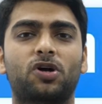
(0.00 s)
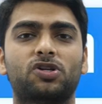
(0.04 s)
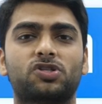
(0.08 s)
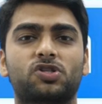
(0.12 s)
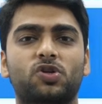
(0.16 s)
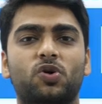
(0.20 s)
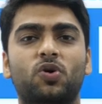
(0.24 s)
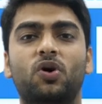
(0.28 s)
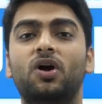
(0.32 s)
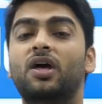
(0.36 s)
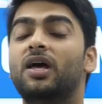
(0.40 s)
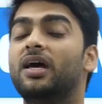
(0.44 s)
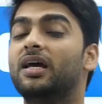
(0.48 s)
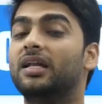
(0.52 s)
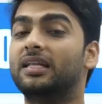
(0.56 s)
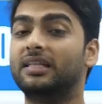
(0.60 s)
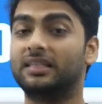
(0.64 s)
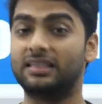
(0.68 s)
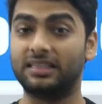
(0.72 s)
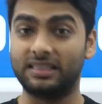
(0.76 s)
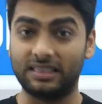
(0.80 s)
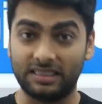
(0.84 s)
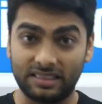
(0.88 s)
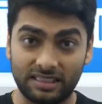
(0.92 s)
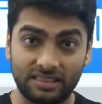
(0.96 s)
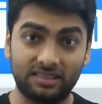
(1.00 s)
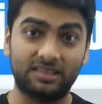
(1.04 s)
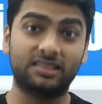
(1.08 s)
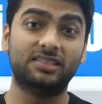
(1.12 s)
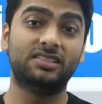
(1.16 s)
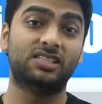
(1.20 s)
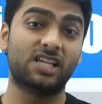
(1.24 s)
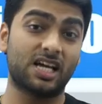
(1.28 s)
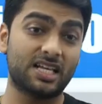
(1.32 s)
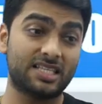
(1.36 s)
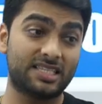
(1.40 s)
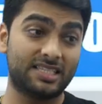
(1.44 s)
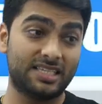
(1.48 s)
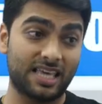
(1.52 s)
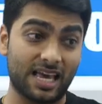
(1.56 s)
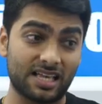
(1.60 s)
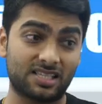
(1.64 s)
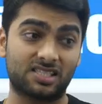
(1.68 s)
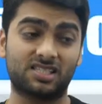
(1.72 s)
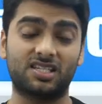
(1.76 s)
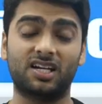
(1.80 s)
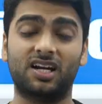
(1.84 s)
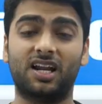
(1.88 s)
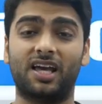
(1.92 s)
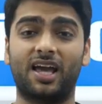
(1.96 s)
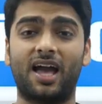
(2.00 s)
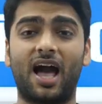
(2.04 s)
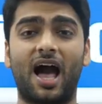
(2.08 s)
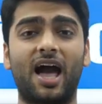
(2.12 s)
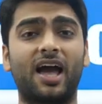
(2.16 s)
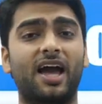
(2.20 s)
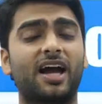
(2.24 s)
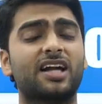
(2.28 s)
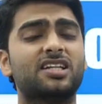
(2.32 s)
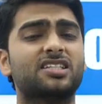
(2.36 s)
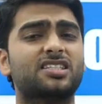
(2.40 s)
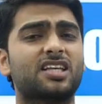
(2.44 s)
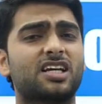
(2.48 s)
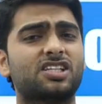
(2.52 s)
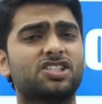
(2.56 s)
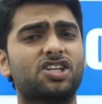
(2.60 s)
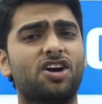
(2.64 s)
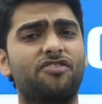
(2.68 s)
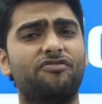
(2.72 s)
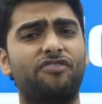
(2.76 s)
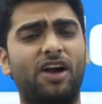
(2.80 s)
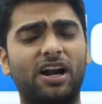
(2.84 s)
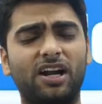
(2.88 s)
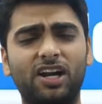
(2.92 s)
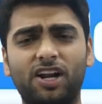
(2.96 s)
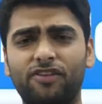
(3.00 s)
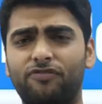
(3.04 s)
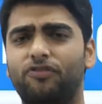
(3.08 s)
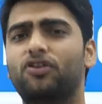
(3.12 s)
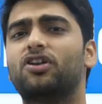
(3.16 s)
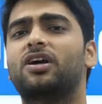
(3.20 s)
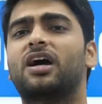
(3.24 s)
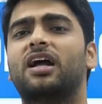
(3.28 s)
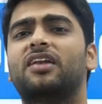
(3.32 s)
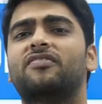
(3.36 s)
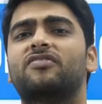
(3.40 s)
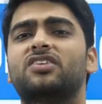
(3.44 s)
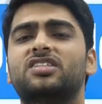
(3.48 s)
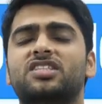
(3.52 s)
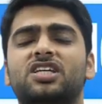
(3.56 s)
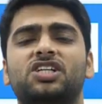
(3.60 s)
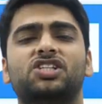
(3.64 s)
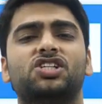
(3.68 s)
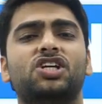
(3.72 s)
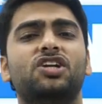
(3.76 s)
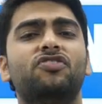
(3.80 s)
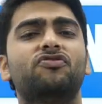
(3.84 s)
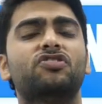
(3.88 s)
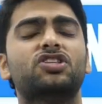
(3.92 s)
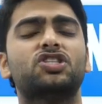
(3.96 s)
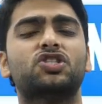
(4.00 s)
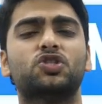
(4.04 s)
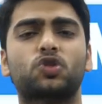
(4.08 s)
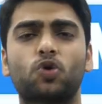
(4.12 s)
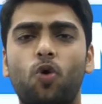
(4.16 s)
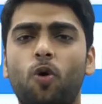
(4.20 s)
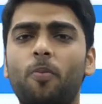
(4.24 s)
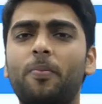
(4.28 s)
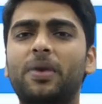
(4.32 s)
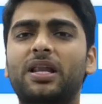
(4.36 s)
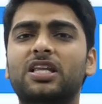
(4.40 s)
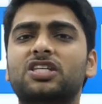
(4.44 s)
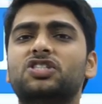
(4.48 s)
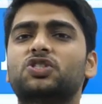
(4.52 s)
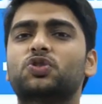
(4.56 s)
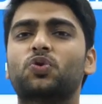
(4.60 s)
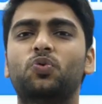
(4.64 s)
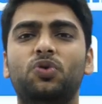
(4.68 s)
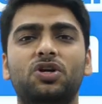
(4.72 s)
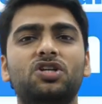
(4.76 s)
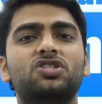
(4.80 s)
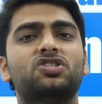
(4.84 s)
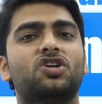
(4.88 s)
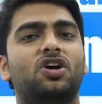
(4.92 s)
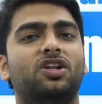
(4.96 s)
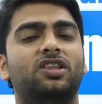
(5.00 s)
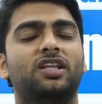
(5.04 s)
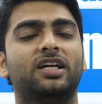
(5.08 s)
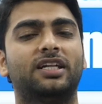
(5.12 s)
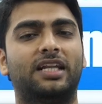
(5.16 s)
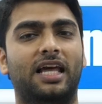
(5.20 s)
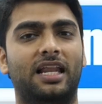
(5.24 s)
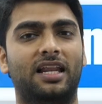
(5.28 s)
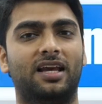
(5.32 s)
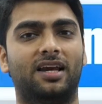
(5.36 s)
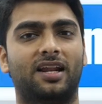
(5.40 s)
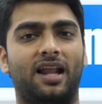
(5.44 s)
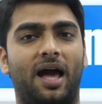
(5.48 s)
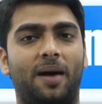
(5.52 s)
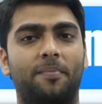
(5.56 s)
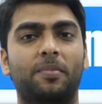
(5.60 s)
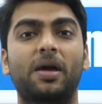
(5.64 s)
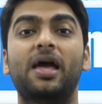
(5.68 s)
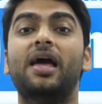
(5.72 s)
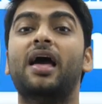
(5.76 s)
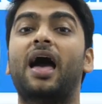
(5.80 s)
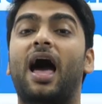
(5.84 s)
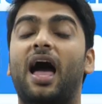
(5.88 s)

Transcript: also. Just yesterday, I had such a wonderful conversation with so many students on the Telegram.